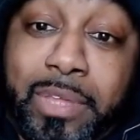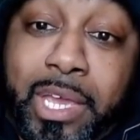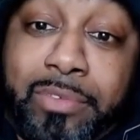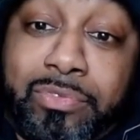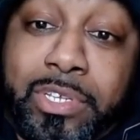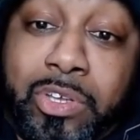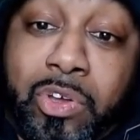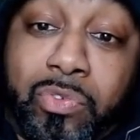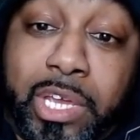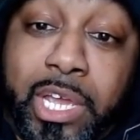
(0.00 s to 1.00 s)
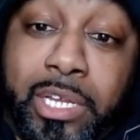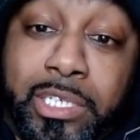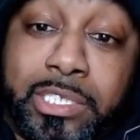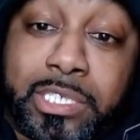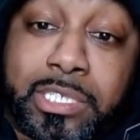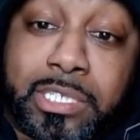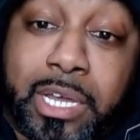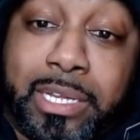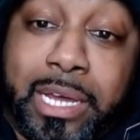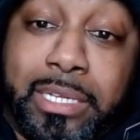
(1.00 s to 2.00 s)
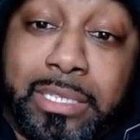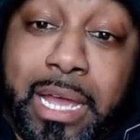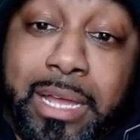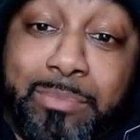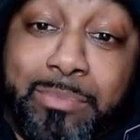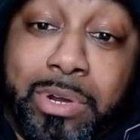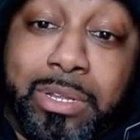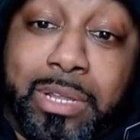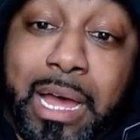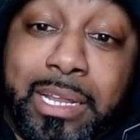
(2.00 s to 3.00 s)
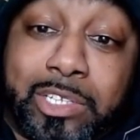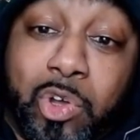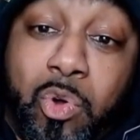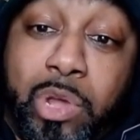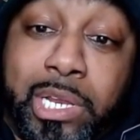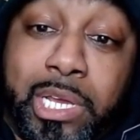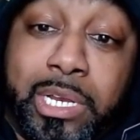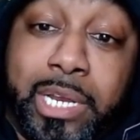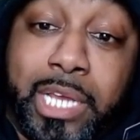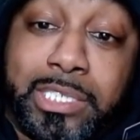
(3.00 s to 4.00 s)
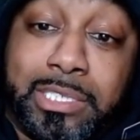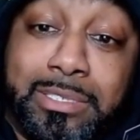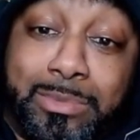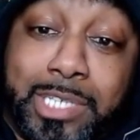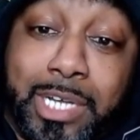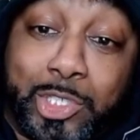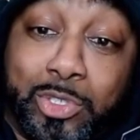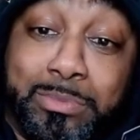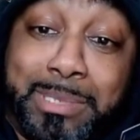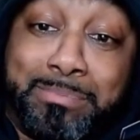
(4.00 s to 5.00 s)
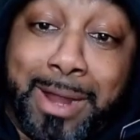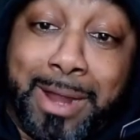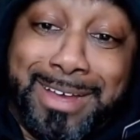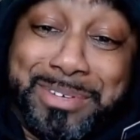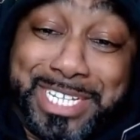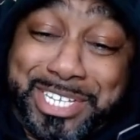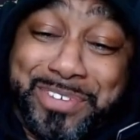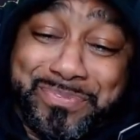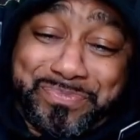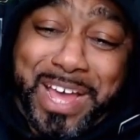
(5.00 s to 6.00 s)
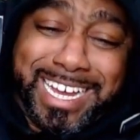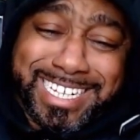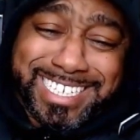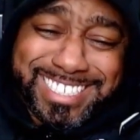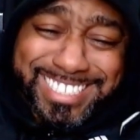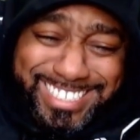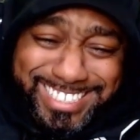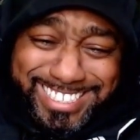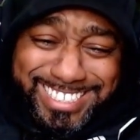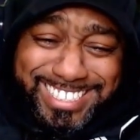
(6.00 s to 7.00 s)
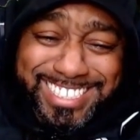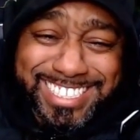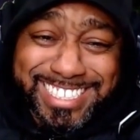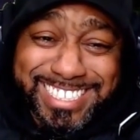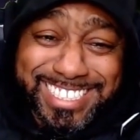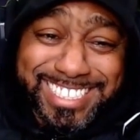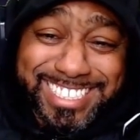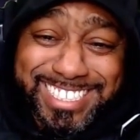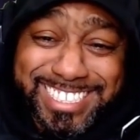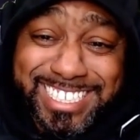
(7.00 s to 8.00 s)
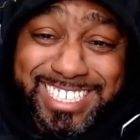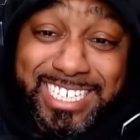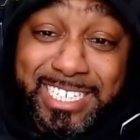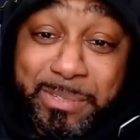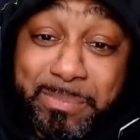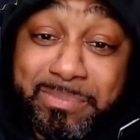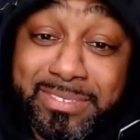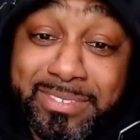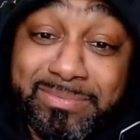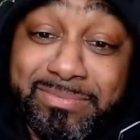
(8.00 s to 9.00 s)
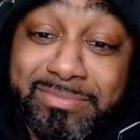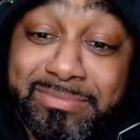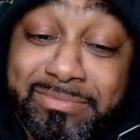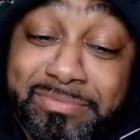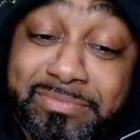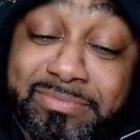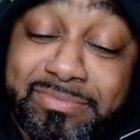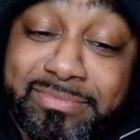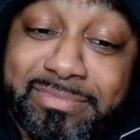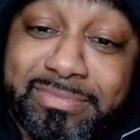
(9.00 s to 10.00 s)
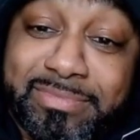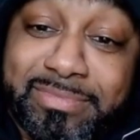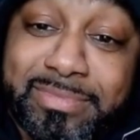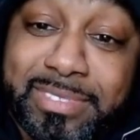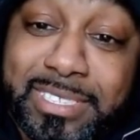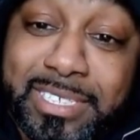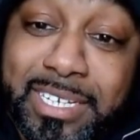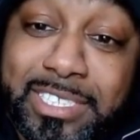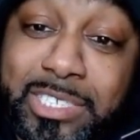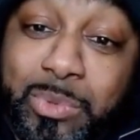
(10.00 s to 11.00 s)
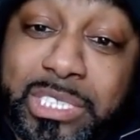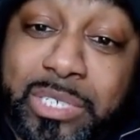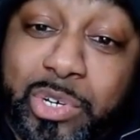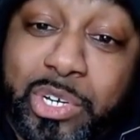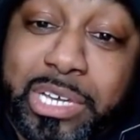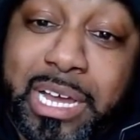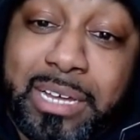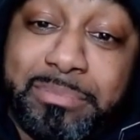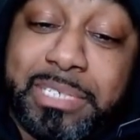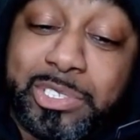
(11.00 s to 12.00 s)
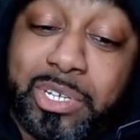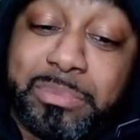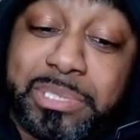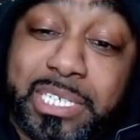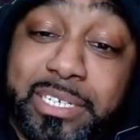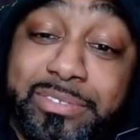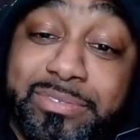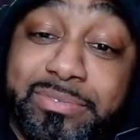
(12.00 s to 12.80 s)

If the aliens is sucking like that, bro, I'll let the whole alien nation touch on me, bro. What the fuck? Oh man. Ain't no way, man. She wasn't real, y'all. That's all I'm saying.